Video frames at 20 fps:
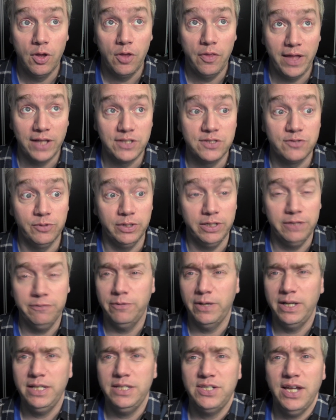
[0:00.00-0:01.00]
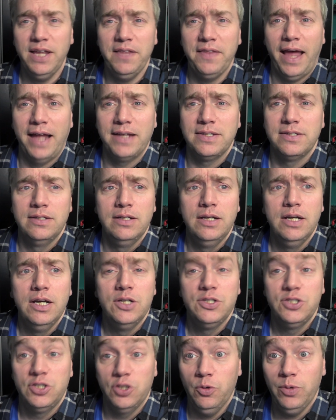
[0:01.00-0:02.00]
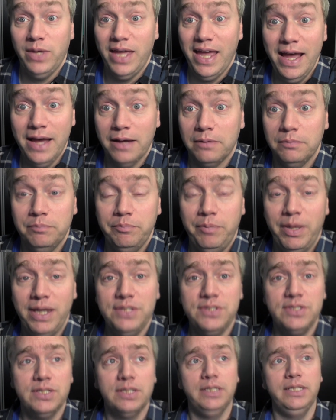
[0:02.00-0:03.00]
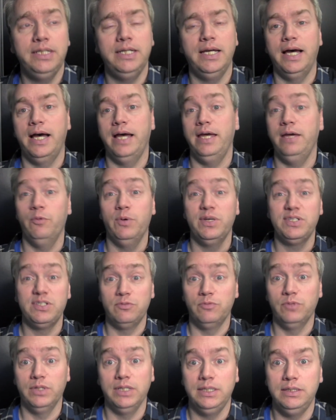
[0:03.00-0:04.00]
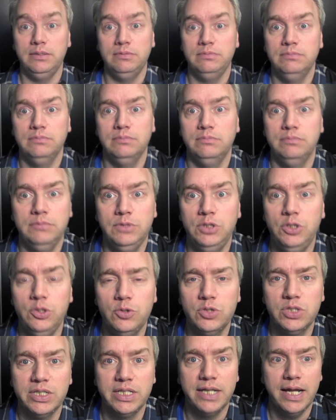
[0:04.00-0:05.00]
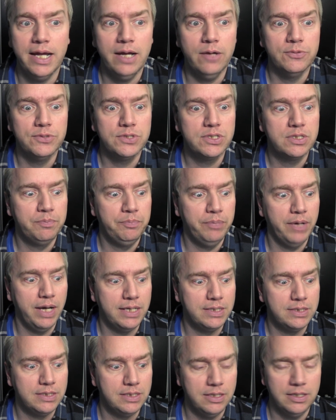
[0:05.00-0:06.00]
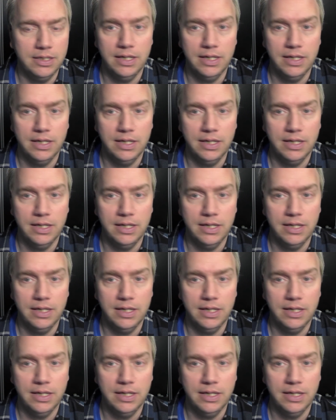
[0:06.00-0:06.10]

That's really funny saying that. So yeah, basically it wasn't really hugely announced, but